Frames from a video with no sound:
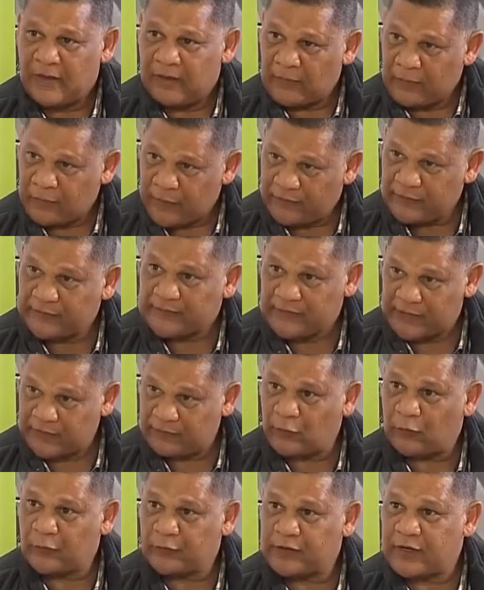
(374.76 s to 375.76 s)
We've achieved
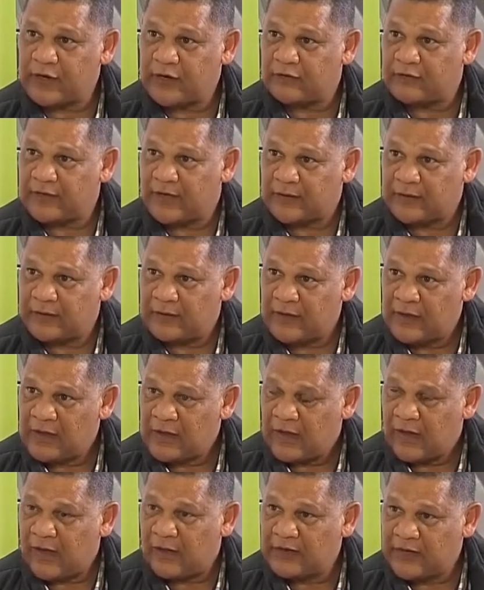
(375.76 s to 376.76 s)
all three of that.
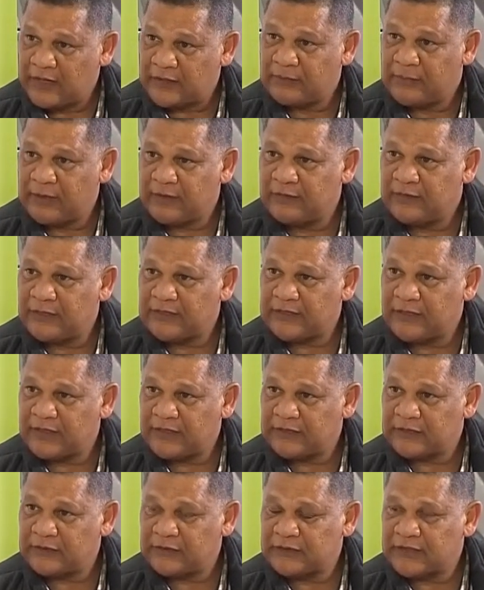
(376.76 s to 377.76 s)
Our next big vision
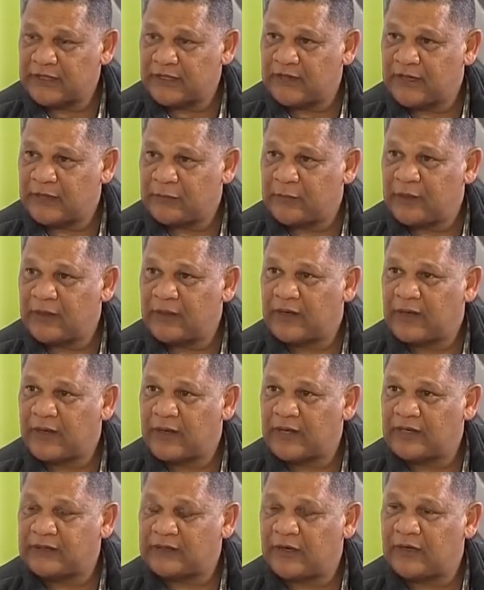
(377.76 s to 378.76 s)
is to see that we
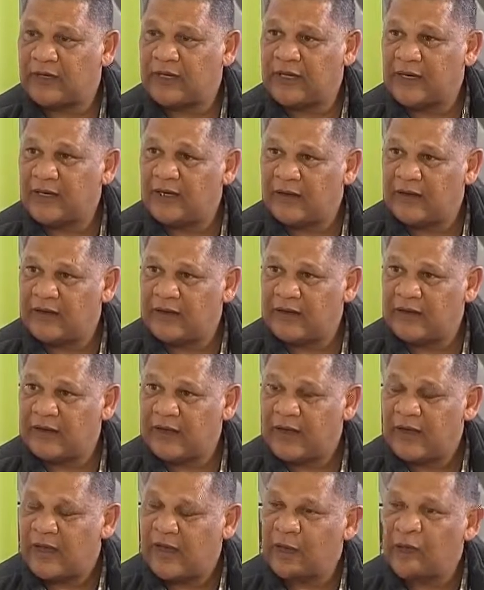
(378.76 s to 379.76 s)
increase our e-learning
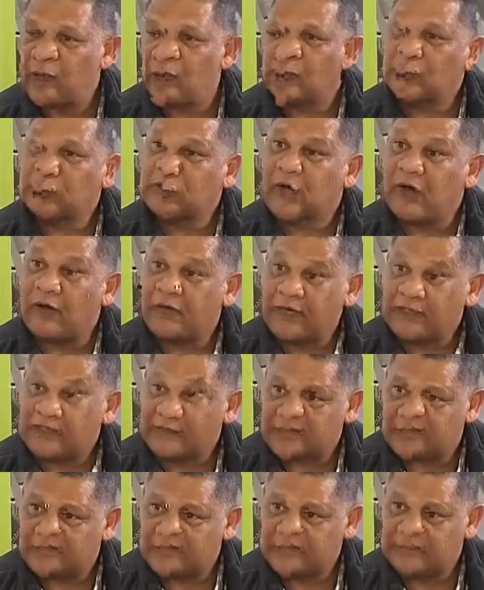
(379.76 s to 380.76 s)
and also our
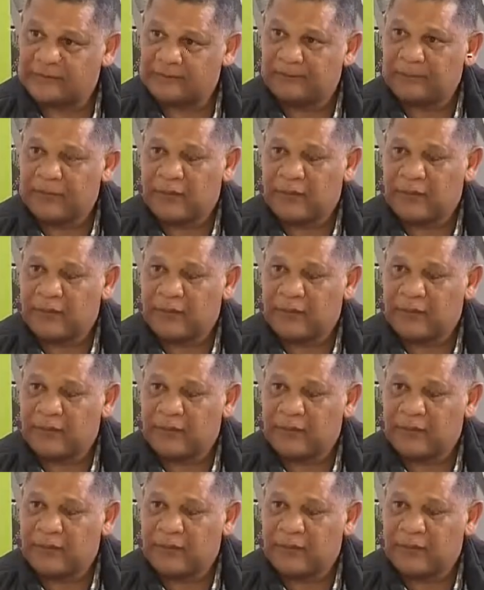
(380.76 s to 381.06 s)
results.